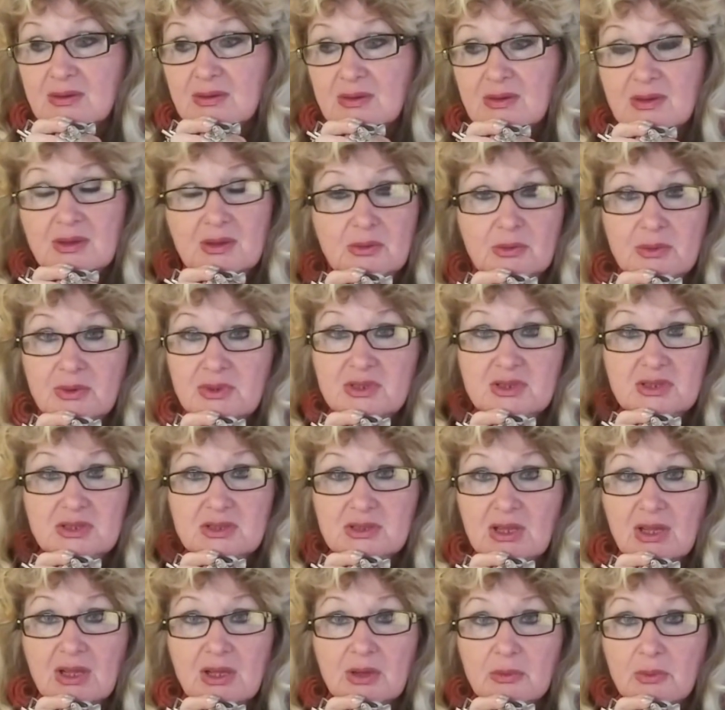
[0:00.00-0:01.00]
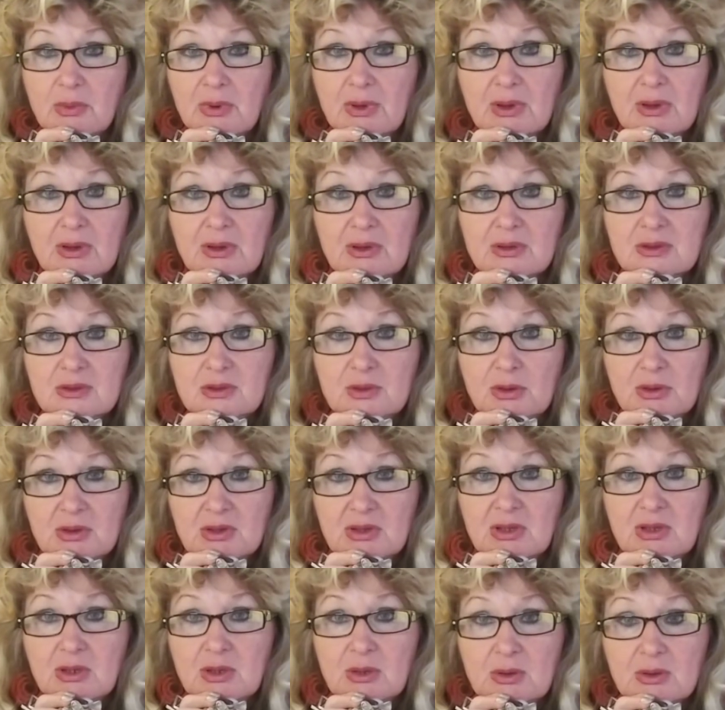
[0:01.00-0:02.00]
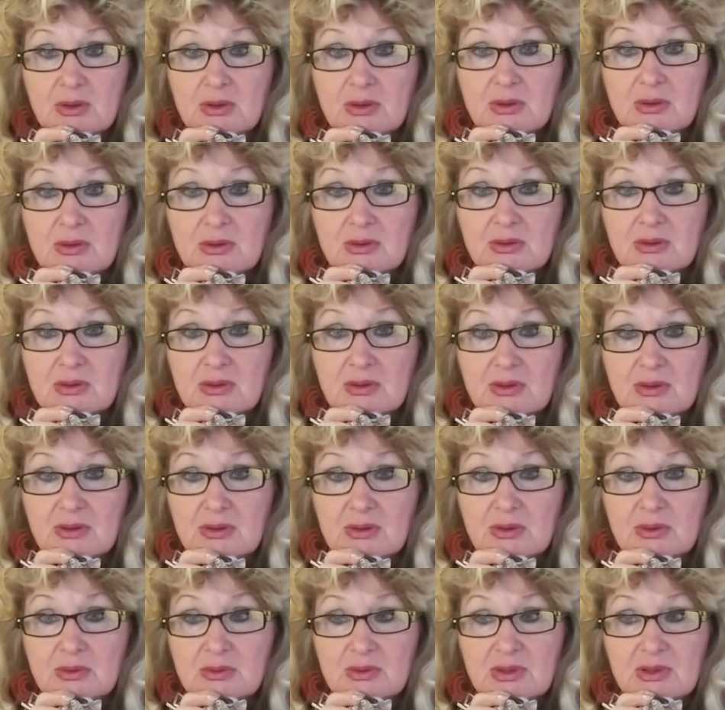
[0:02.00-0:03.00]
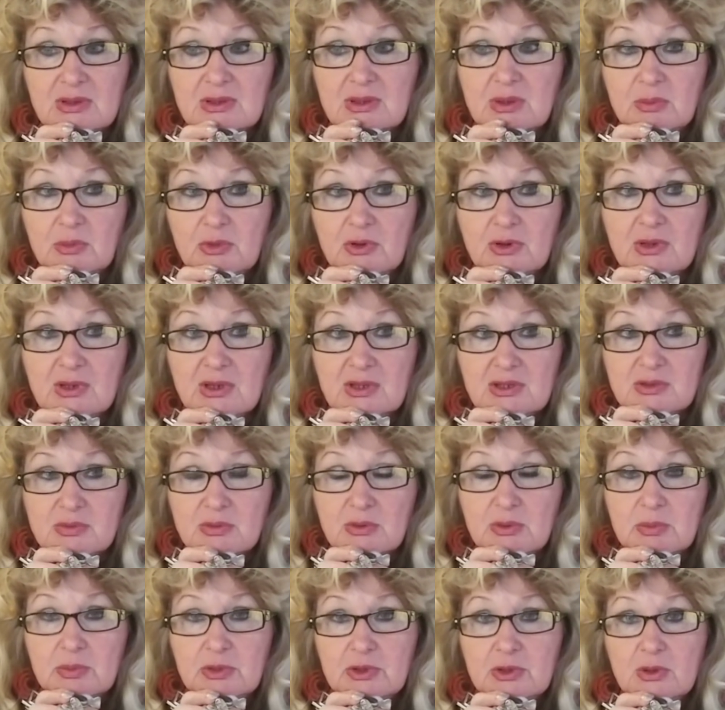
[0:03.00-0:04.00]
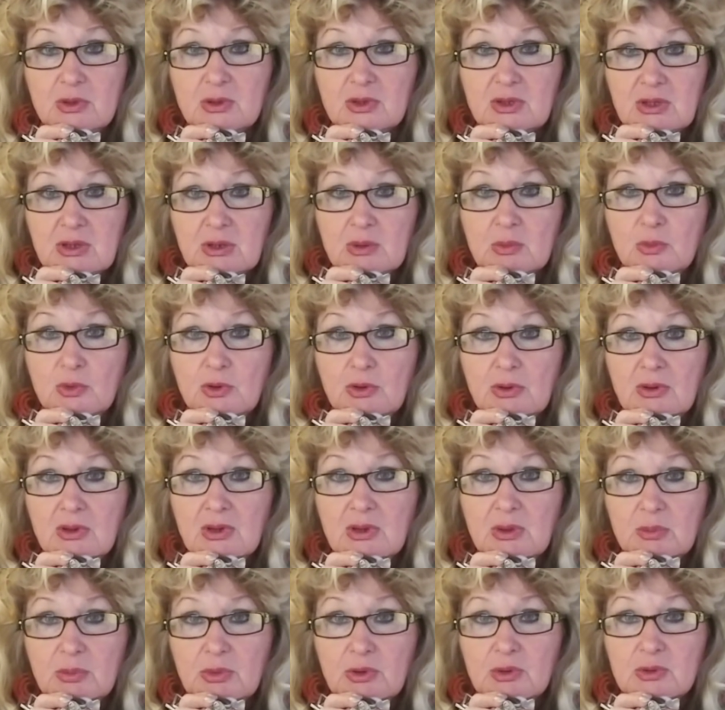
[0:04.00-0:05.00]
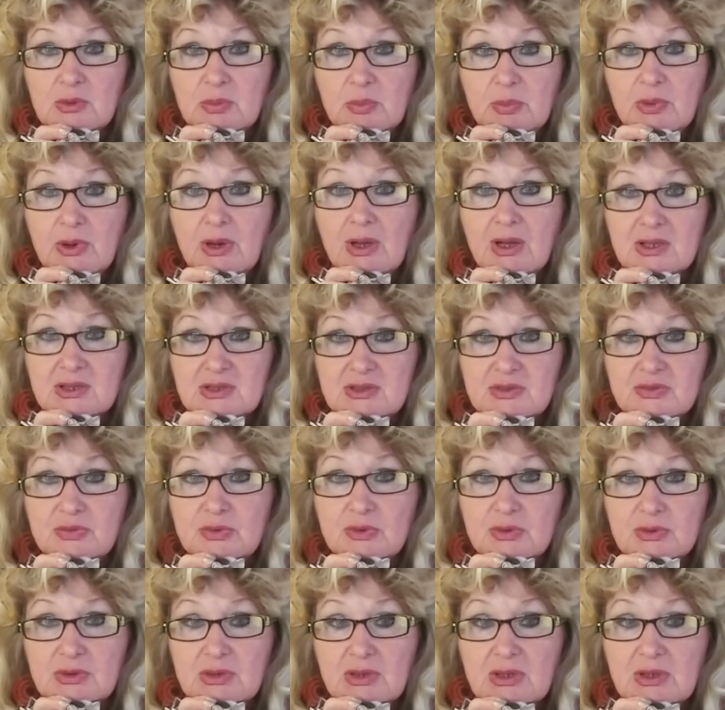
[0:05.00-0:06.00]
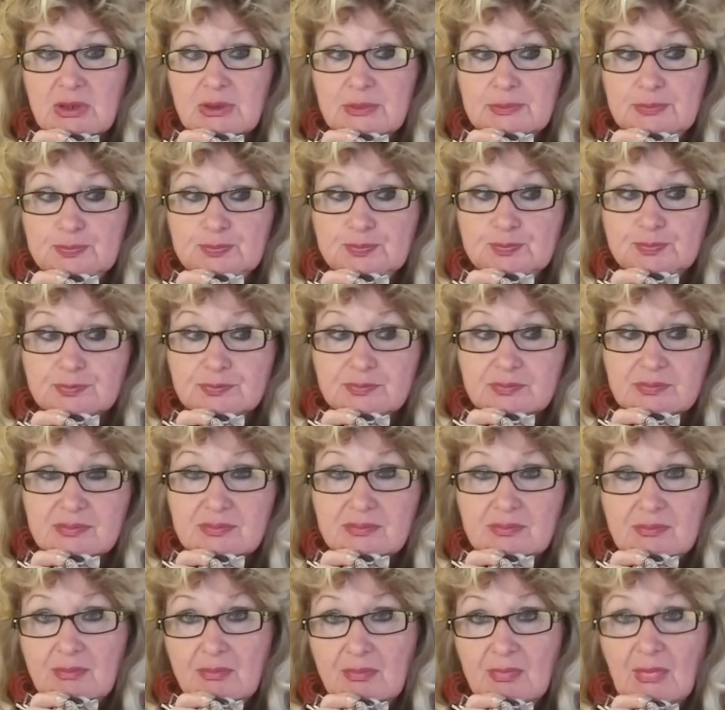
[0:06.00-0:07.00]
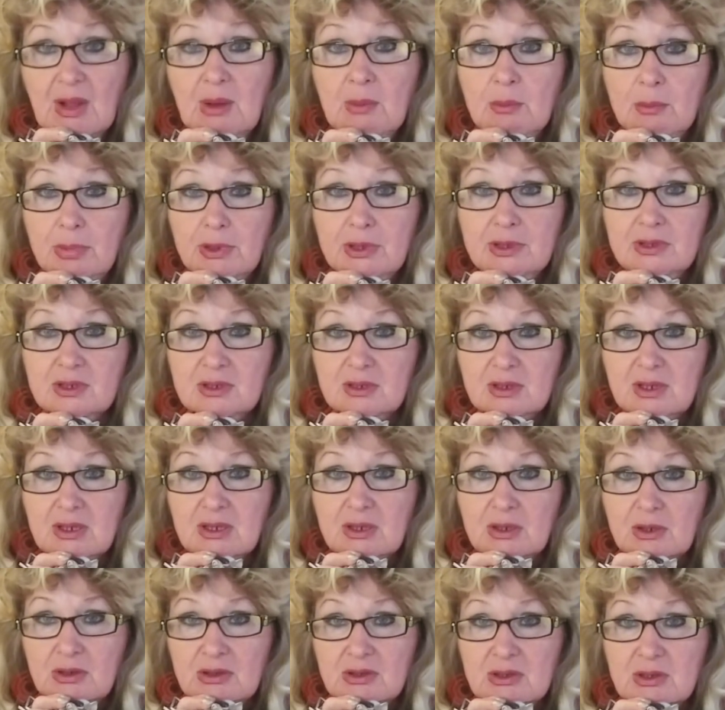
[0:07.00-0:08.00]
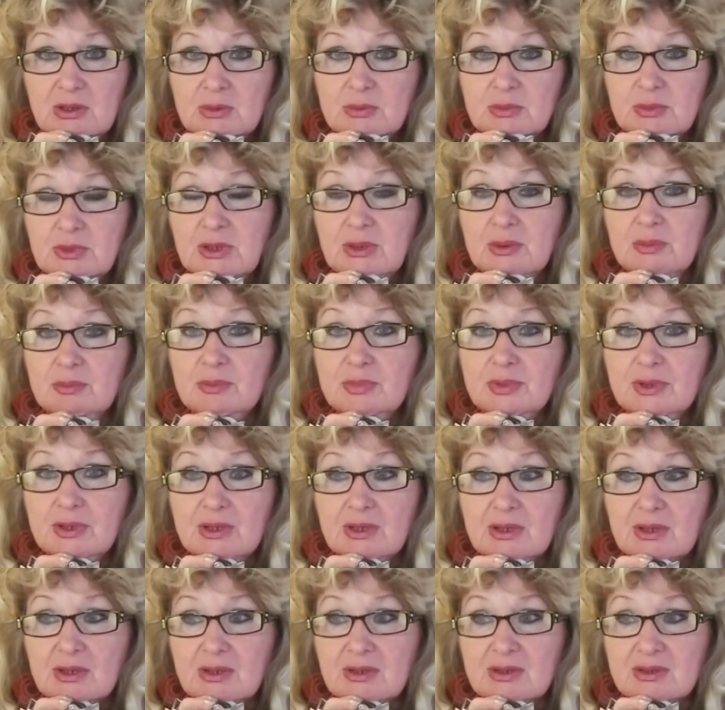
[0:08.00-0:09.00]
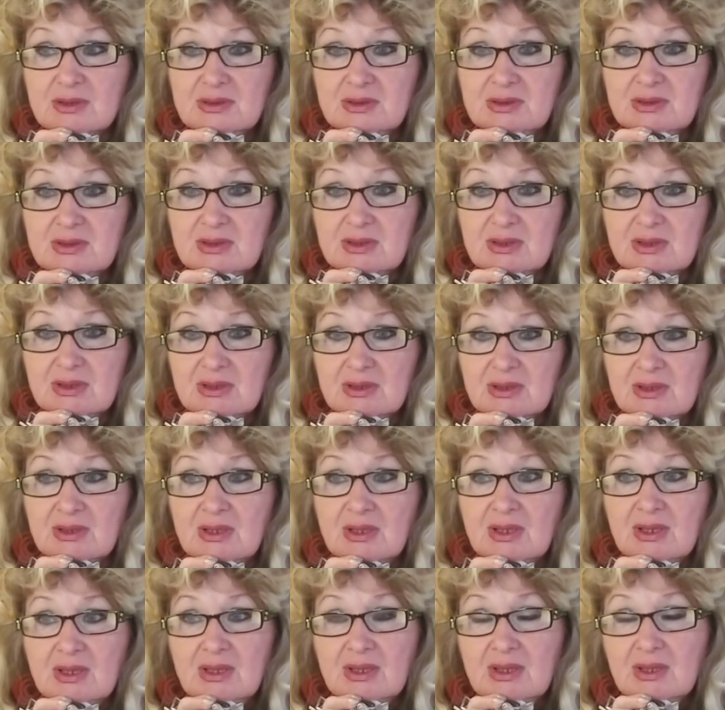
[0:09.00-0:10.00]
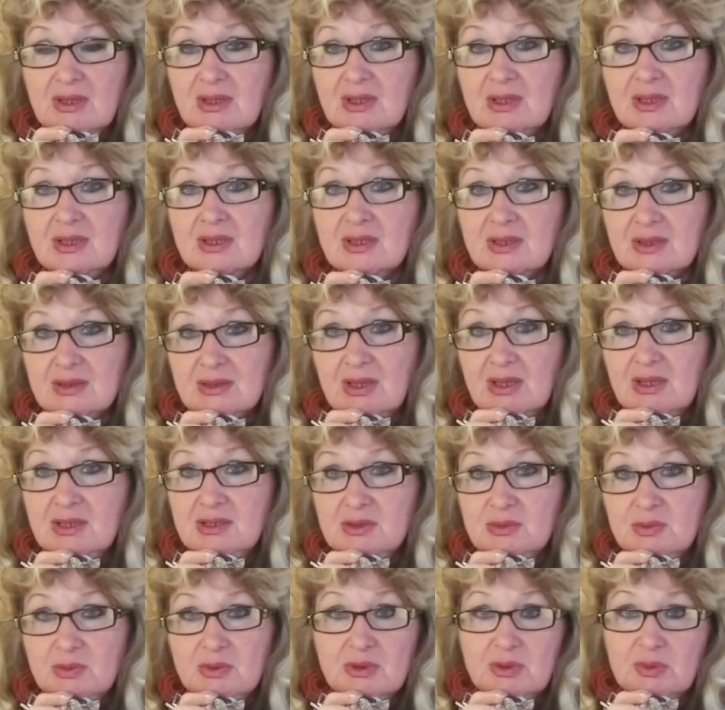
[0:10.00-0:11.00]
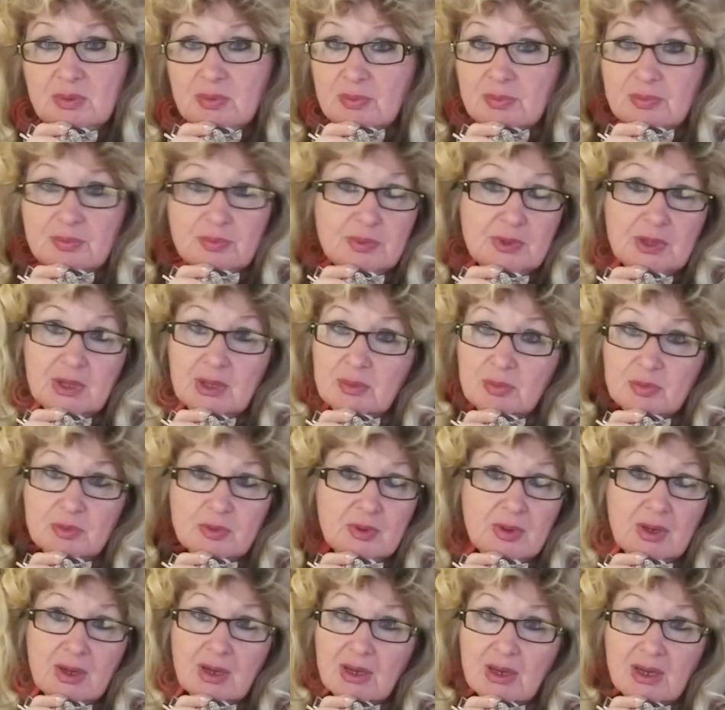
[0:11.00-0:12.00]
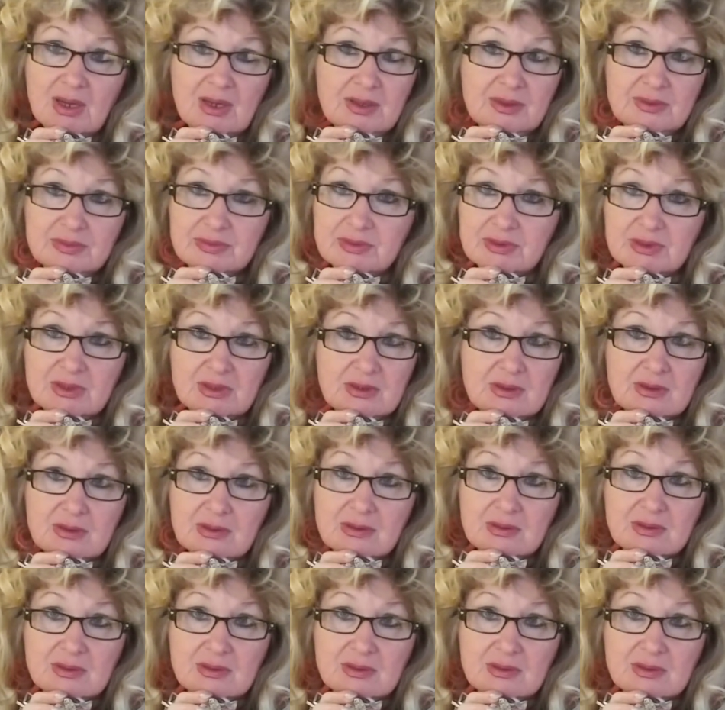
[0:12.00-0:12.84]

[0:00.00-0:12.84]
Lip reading: I wish they were talking, the Democrats will be talking more about plans for the better economy, because that's what people are after.